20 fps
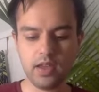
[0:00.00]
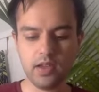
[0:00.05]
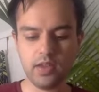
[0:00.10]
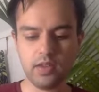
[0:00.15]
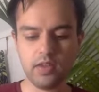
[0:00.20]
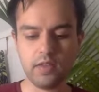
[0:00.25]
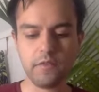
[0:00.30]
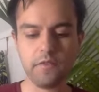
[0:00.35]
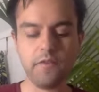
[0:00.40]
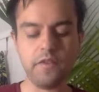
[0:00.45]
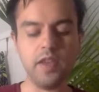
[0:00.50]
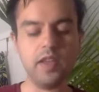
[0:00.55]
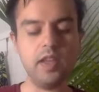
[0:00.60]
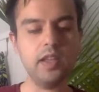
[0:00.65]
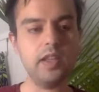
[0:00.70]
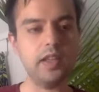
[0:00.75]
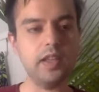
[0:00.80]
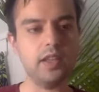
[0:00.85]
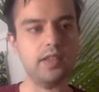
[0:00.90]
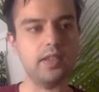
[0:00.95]

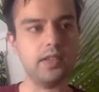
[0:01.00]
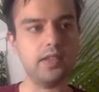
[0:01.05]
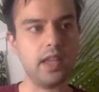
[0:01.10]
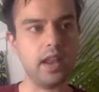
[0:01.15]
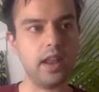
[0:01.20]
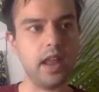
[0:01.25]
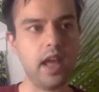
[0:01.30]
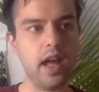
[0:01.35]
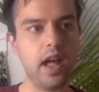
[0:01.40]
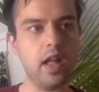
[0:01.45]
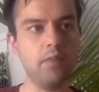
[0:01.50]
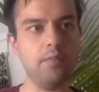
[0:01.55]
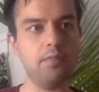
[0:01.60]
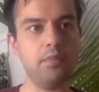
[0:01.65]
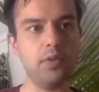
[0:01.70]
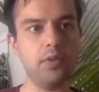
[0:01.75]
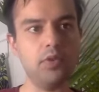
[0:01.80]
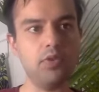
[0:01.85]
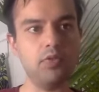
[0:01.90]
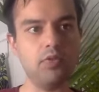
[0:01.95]
feelings that
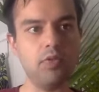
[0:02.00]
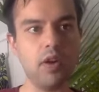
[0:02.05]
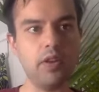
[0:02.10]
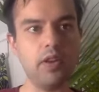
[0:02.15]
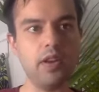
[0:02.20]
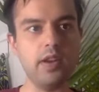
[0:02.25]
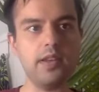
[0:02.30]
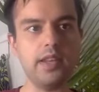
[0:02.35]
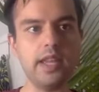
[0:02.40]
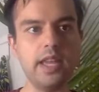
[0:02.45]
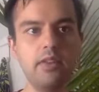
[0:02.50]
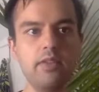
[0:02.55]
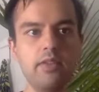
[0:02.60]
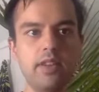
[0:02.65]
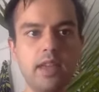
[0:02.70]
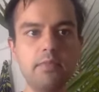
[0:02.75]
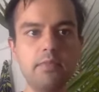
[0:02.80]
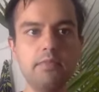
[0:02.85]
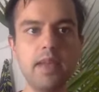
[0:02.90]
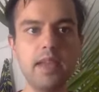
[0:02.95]
help you on a
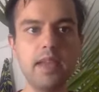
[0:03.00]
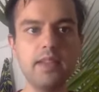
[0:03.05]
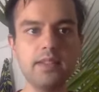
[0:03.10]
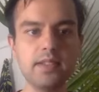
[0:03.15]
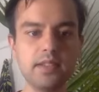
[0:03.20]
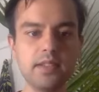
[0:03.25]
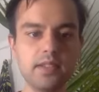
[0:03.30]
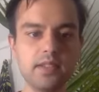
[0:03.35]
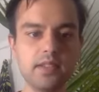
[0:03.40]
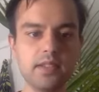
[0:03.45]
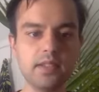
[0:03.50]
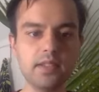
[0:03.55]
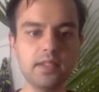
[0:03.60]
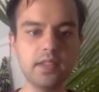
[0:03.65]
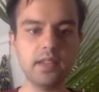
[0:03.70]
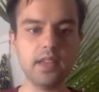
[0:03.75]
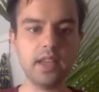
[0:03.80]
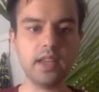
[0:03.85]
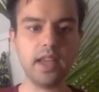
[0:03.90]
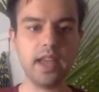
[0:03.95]
day-to-day basis
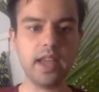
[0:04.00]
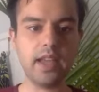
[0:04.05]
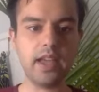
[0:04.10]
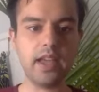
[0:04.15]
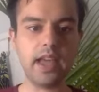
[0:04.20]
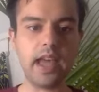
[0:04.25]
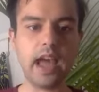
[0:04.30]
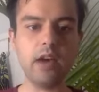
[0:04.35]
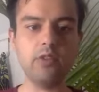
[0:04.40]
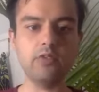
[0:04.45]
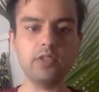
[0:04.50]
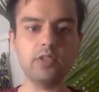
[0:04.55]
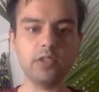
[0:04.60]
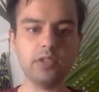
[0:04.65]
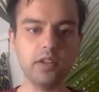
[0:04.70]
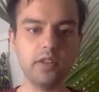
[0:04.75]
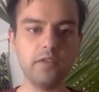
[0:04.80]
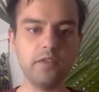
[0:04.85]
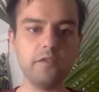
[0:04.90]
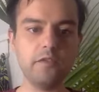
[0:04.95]
encounter
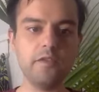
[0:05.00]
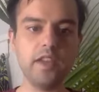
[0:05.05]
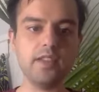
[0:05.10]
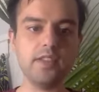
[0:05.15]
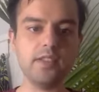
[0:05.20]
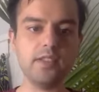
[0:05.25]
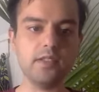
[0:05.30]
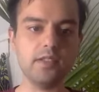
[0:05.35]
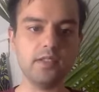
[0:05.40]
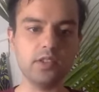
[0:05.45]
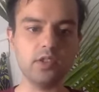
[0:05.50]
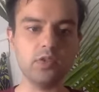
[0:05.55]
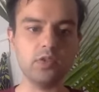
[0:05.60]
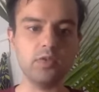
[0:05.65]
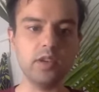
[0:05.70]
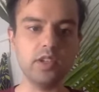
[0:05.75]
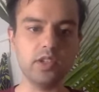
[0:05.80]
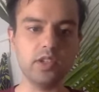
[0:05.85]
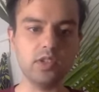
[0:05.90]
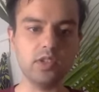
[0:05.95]
and face the
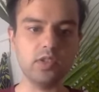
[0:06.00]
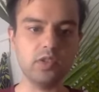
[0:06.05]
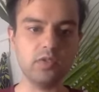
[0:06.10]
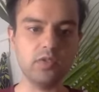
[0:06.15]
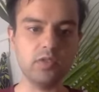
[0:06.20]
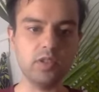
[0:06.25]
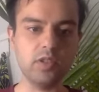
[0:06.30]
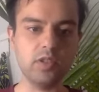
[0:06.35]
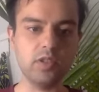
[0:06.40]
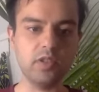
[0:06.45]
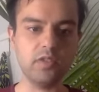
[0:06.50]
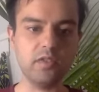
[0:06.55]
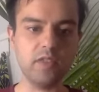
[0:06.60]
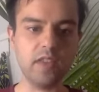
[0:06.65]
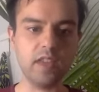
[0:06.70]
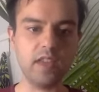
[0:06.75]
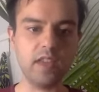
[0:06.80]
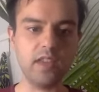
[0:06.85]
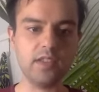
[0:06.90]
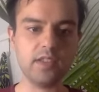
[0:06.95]
situations you need to
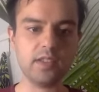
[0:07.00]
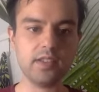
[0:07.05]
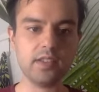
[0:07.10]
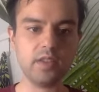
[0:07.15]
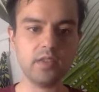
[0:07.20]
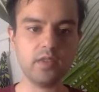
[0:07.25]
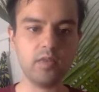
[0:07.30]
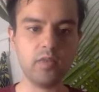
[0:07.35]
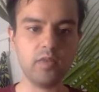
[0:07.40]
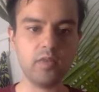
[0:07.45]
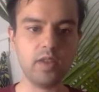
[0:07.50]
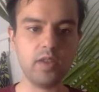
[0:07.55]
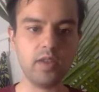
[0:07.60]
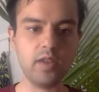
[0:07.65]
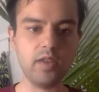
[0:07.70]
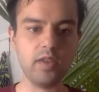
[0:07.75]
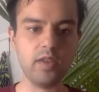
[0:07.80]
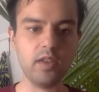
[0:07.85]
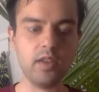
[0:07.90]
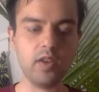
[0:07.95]
face
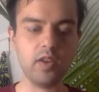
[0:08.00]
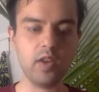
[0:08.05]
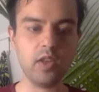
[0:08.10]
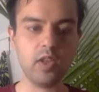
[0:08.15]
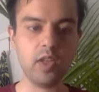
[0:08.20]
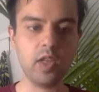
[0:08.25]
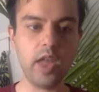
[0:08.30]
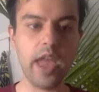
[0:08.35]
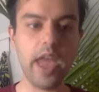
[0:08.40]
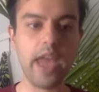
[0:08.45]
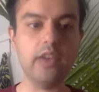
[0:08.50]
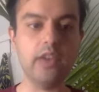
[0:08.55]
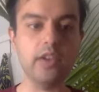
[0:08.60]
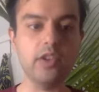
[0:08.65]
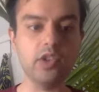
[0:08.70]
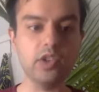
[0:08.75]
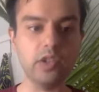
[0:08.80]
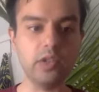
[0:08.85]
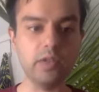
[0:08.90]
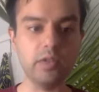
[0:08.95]
with
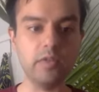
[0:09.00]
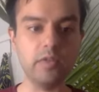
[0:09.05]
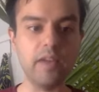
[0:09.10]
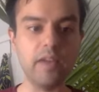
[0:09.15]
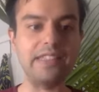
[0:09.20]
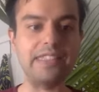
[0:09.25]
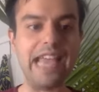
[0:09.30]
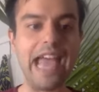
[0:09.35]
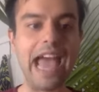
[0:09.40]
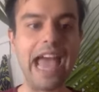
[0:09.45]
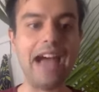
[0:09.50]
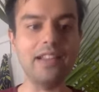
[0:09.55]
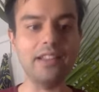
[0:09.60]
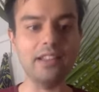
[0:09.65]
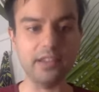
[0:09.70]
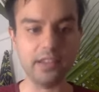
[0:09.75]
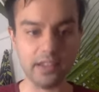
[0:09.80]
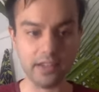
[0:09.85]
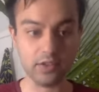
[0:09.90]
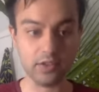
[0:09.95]
energy, with vitality?